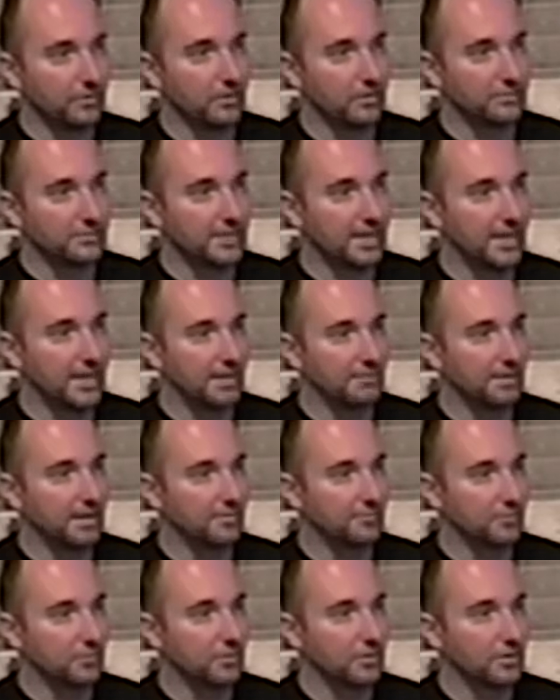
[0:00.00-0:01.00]
for a long time
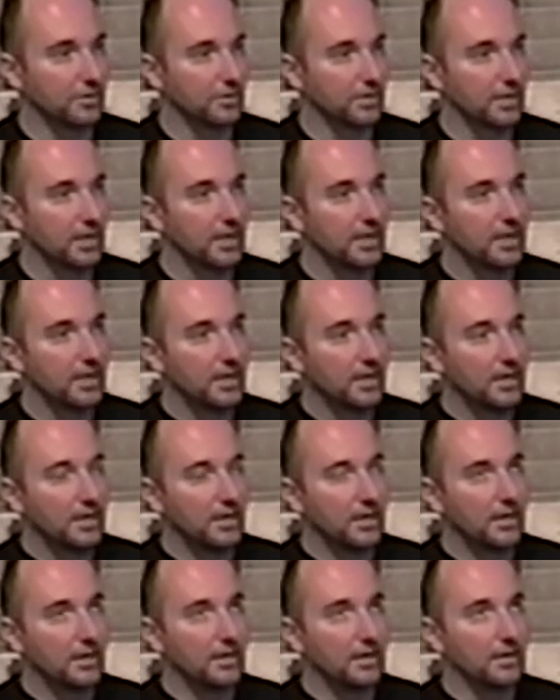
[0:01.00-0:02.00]
afterward.
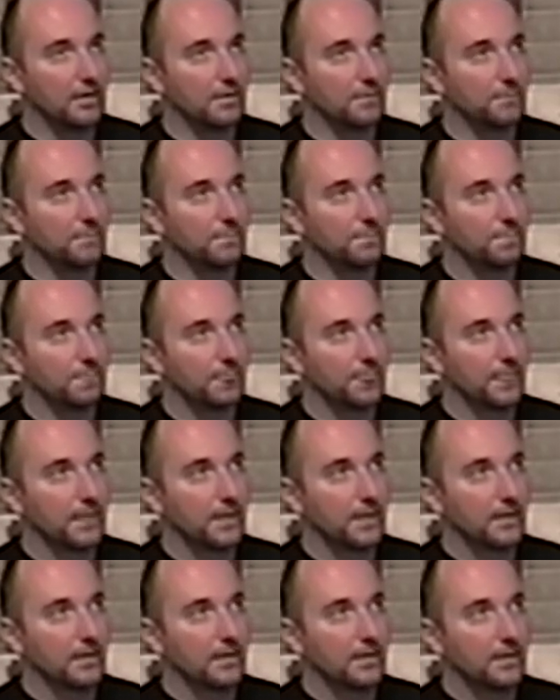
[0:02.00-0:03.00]
Uh-huh. Um,
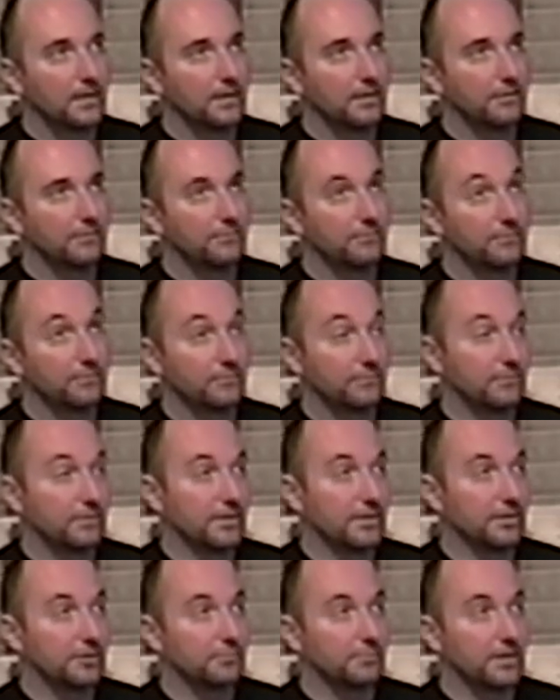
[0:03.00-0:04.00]
it,
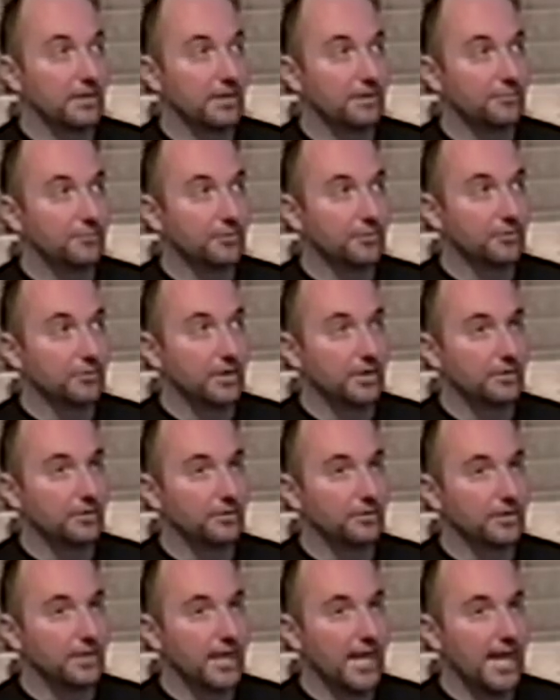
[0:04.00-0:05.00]
it hindered my life to a
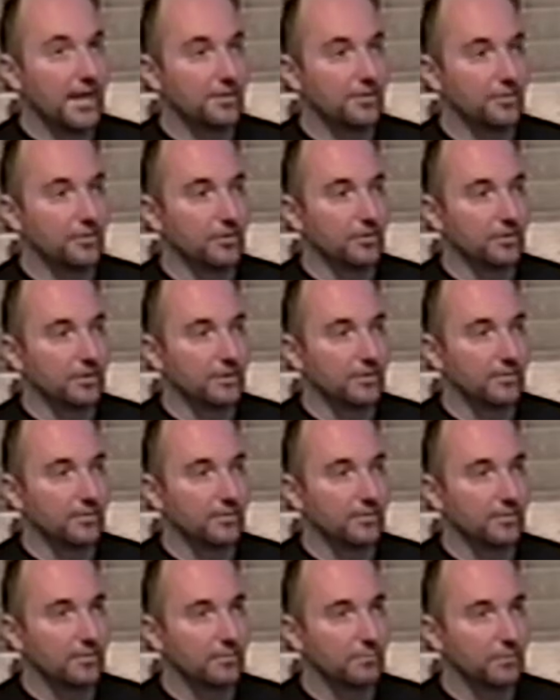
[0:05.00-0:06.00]
great degree last year
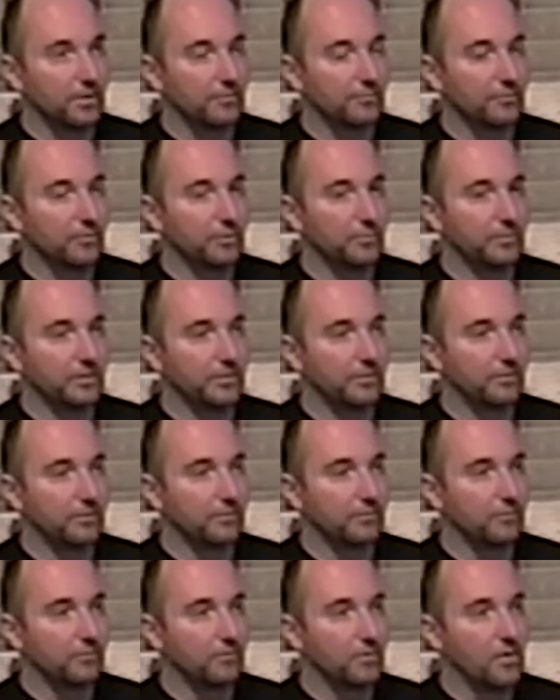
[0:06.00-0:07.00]
because my
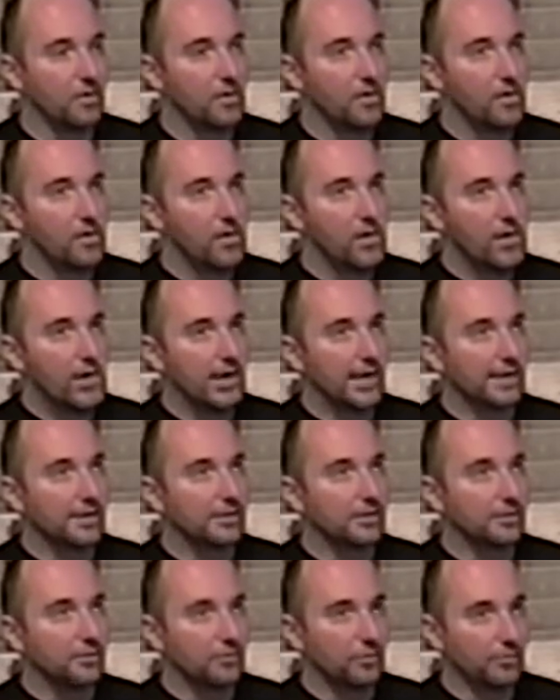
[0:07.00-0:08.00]
phobias of
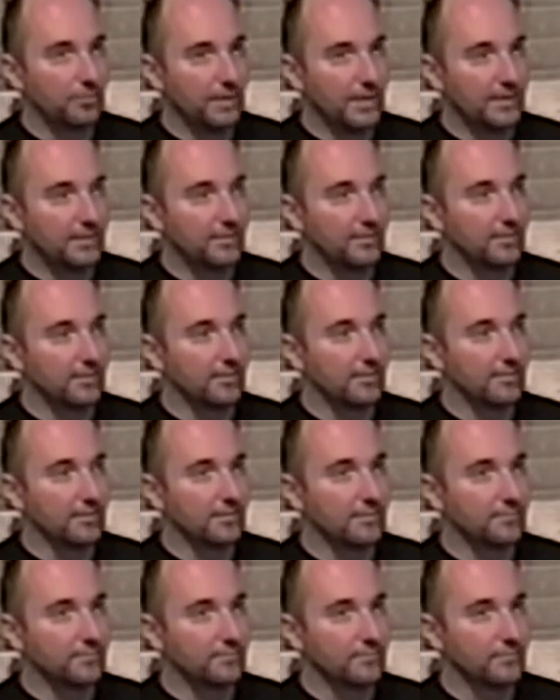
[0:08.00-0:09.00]
enclosed
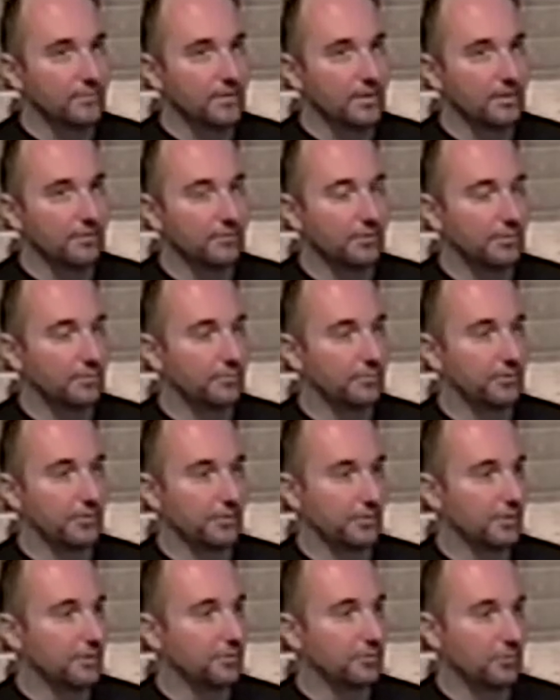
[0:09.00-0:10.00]
spaces and developed a
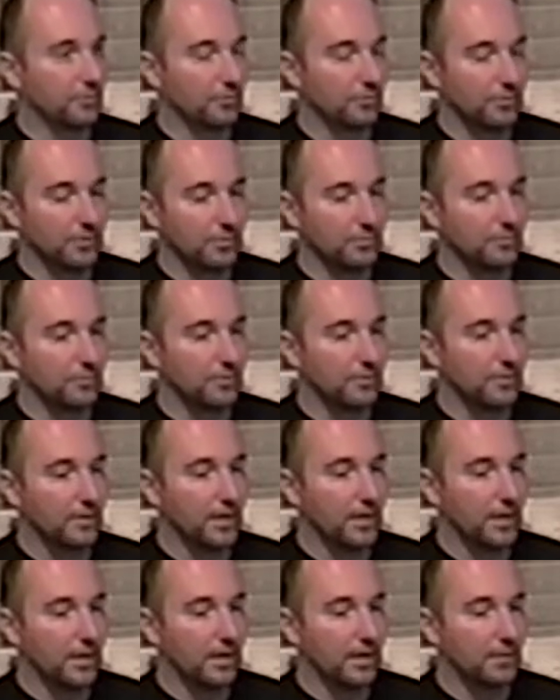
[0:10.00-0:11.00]
fear of thunderstorms.
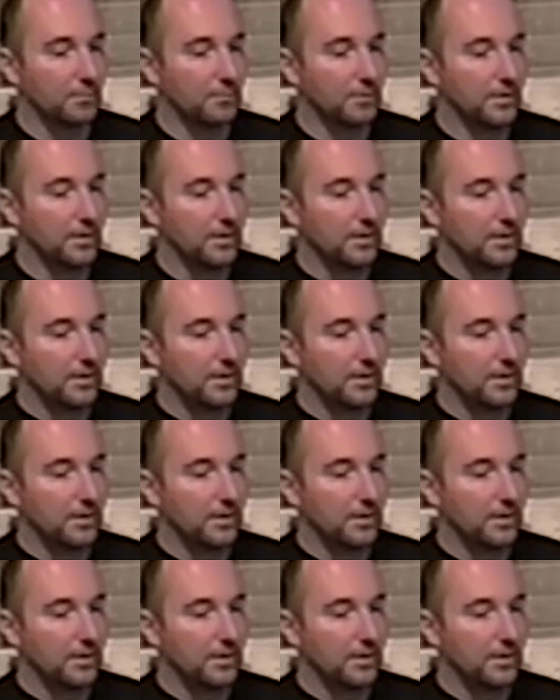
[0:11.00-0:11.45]
Um,